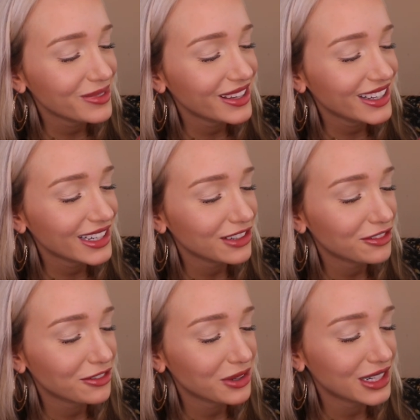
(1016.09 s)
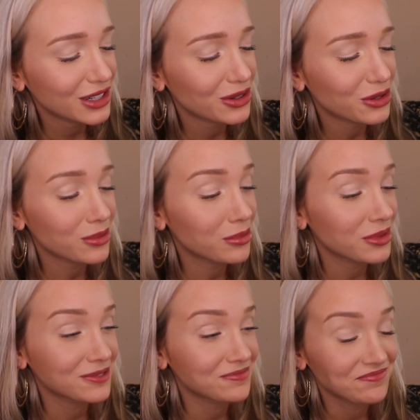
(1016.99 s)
bean, and foin coupe